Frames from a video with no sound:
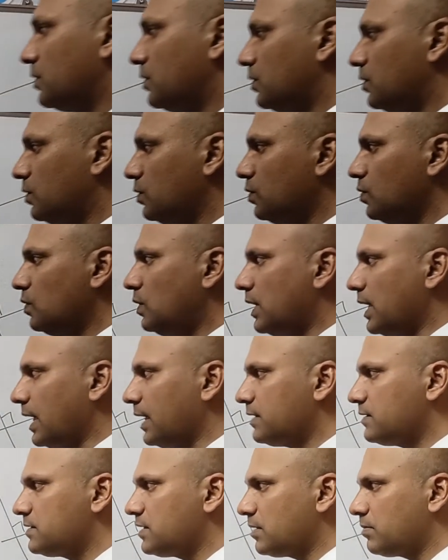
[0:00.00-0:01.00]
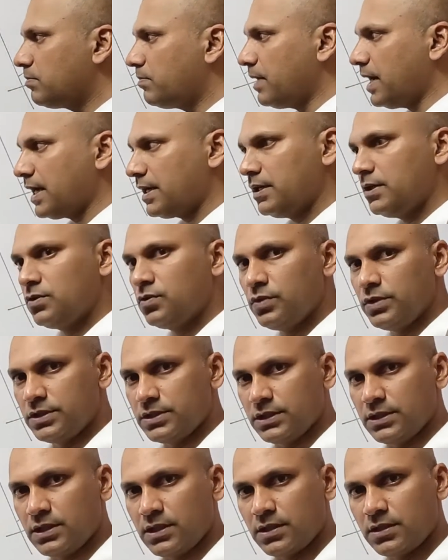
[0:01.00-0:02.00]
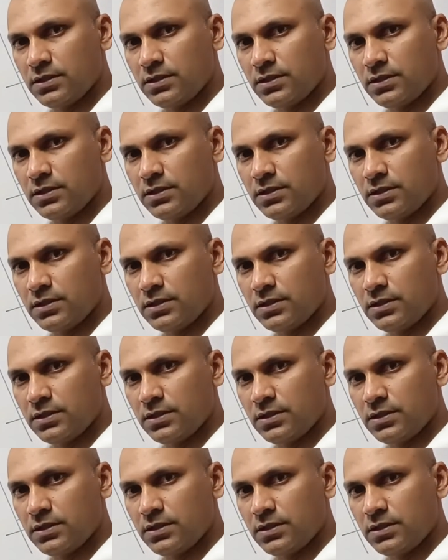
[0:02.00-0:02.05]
two lines are parallel to each other?